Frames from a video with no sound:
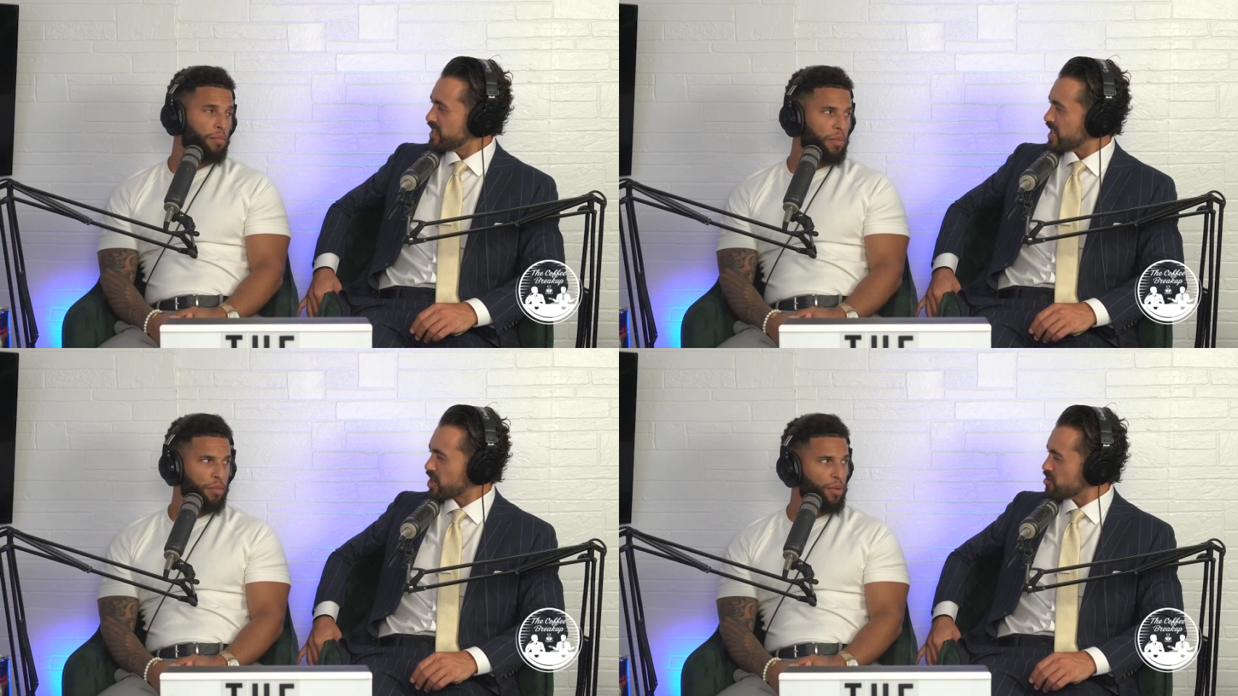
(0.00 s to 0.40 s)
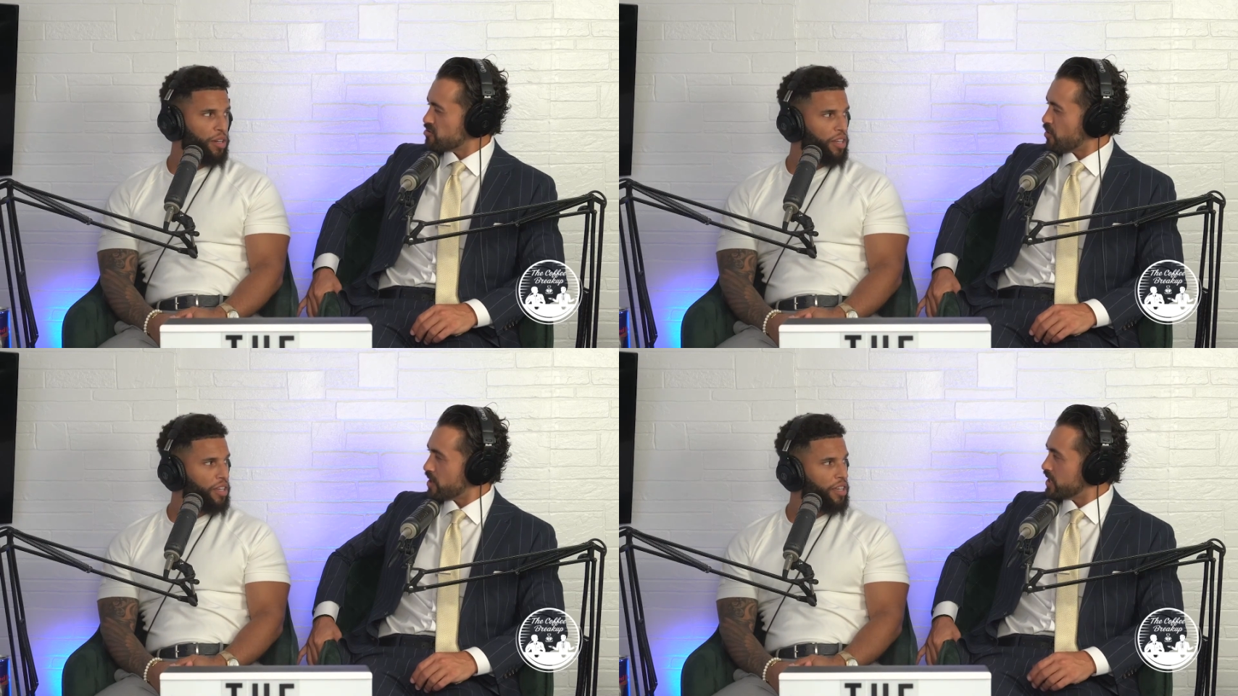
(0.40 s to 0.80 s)
Speaker 1: like mean
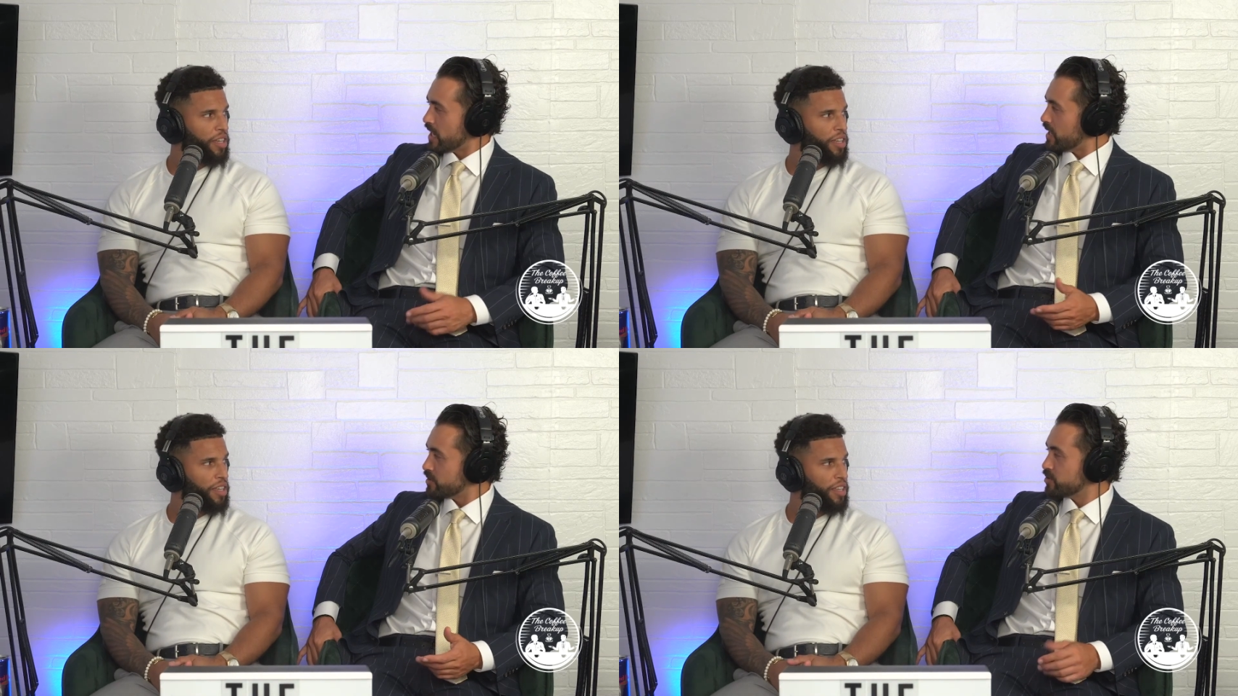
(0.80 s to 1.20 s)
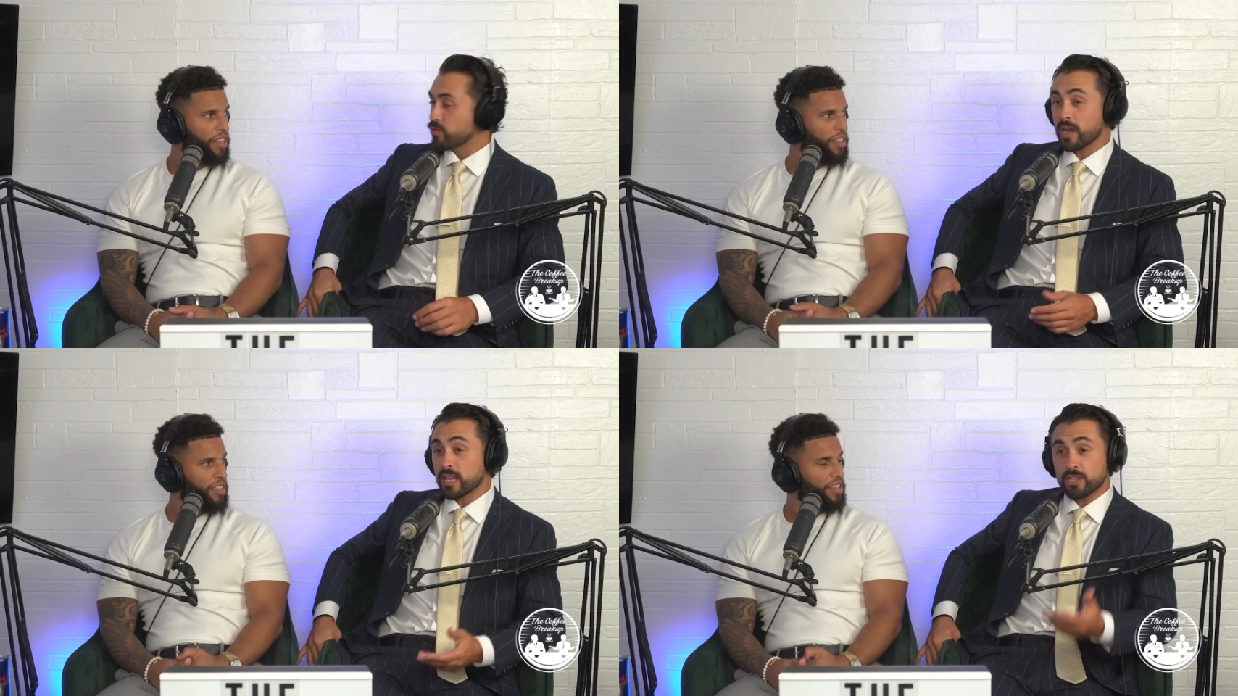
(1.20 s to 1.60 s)
annoyed. That
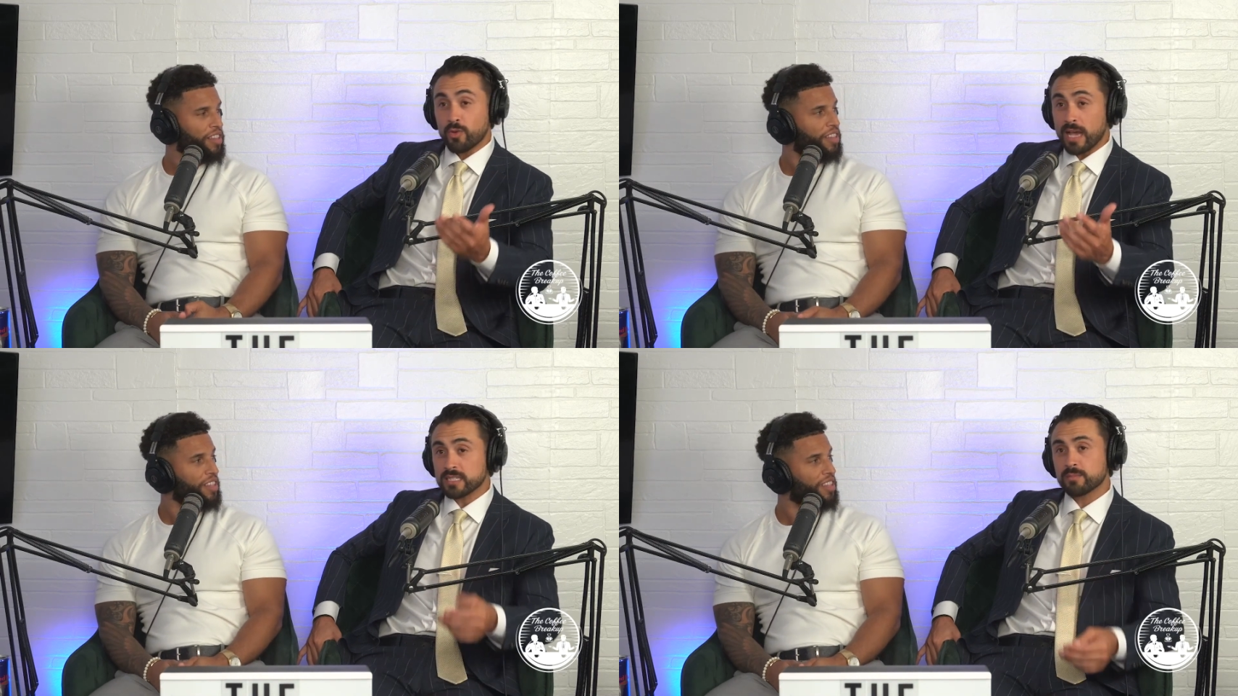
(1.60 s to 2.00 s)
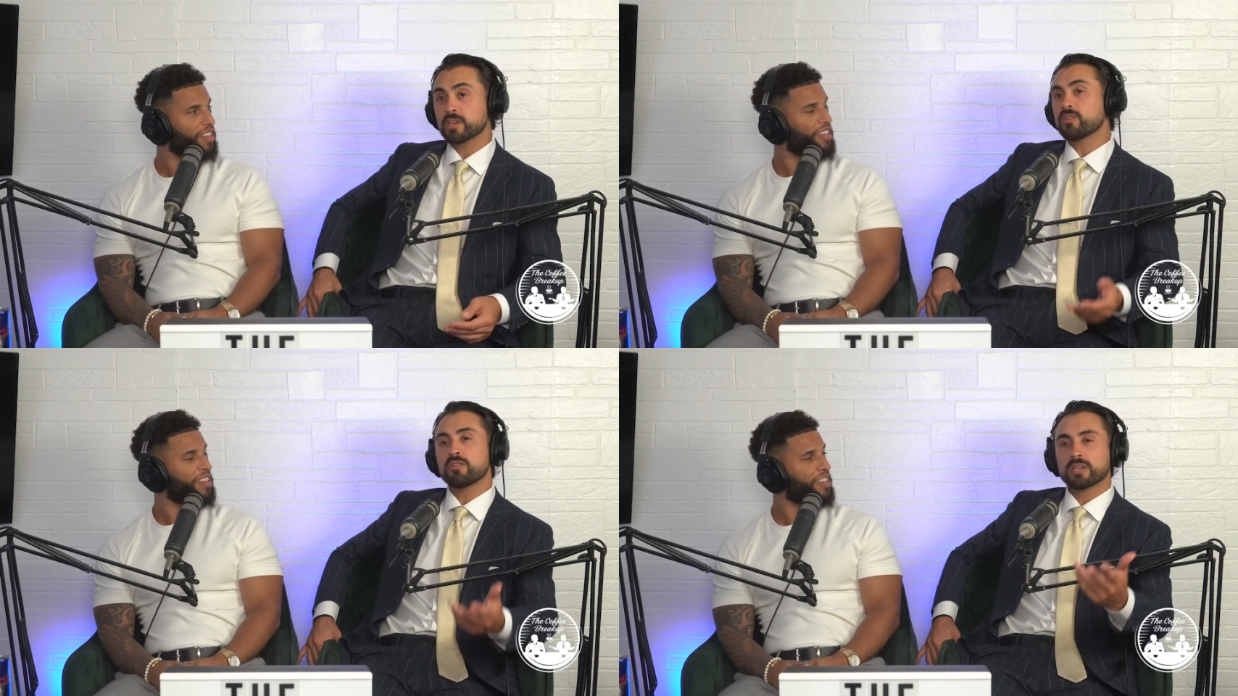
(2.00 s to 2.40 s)
you like you ask them
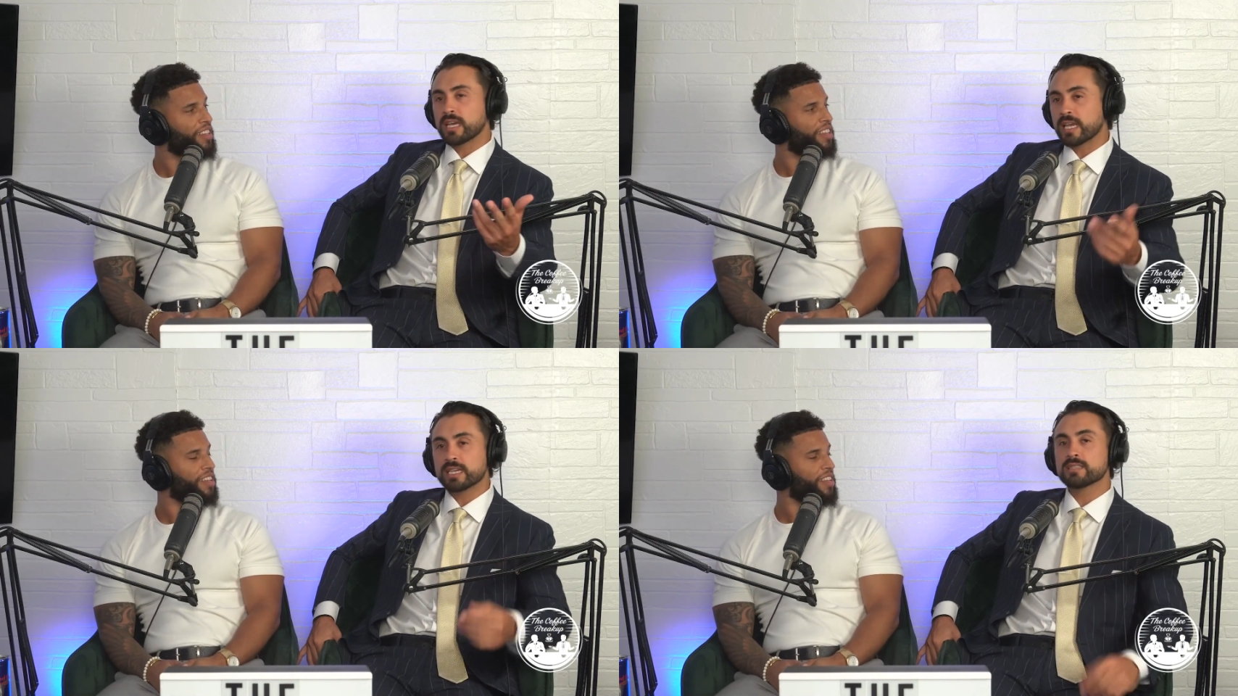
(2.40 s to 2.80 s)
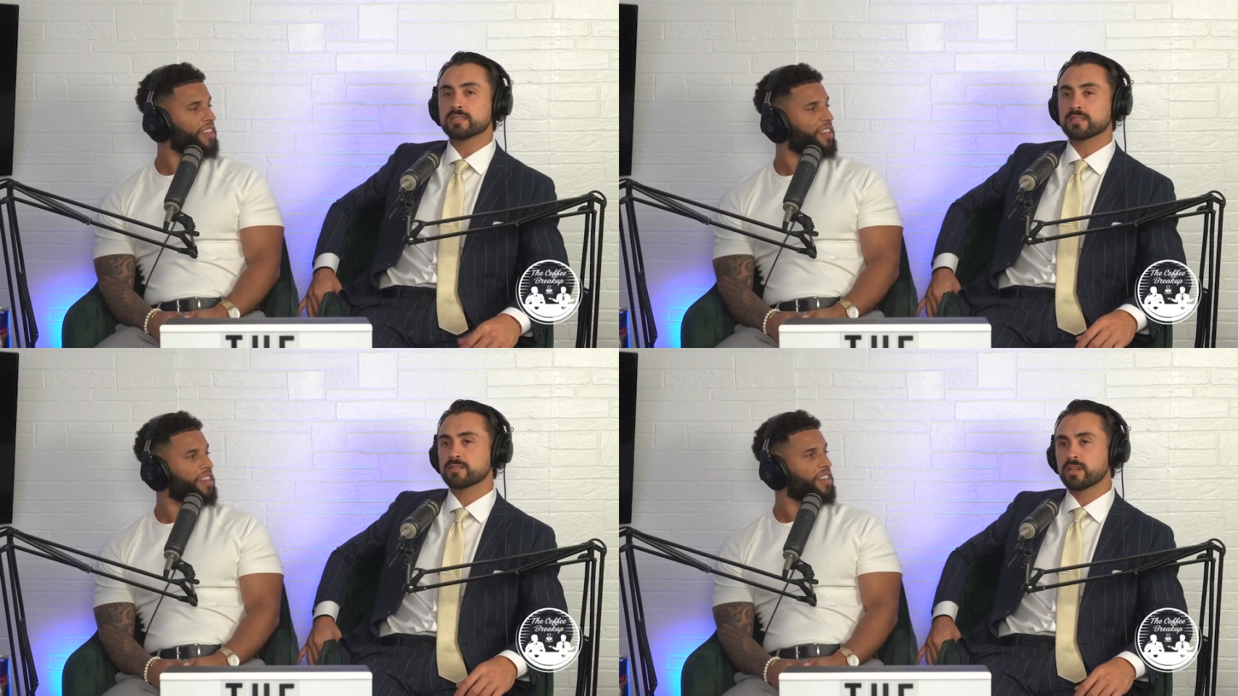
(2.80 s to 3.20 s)
like, oh, can I get
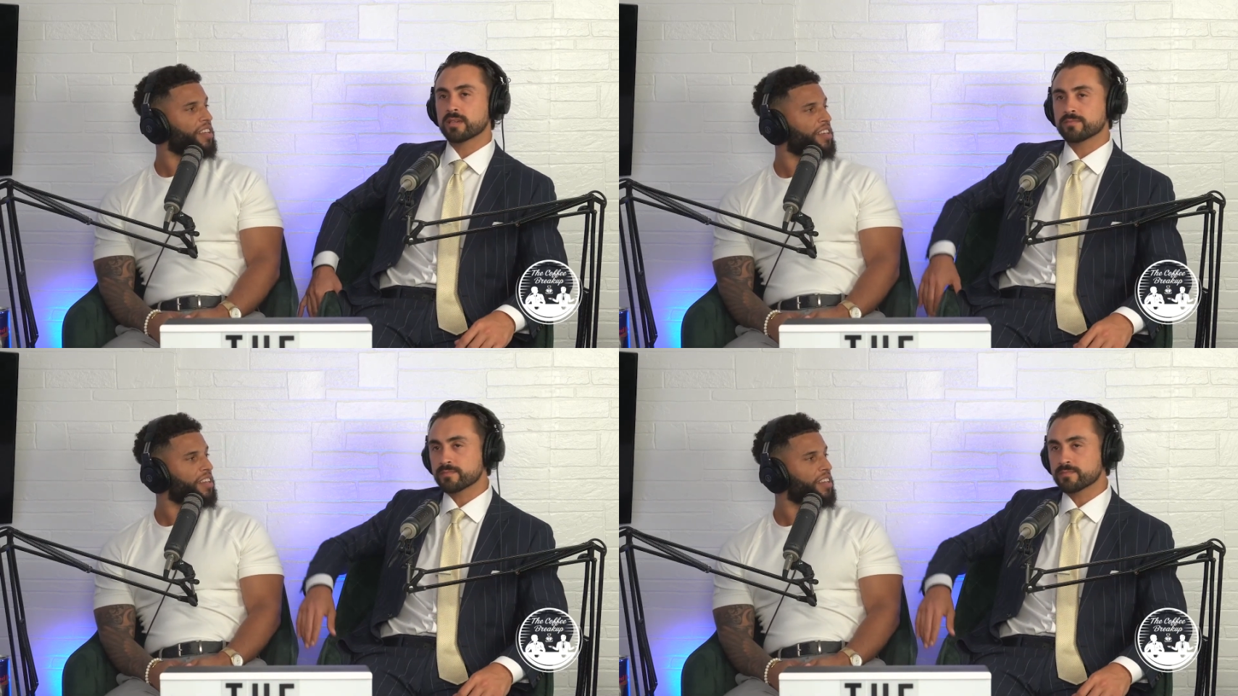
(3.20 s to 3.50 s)
this? And then you're like,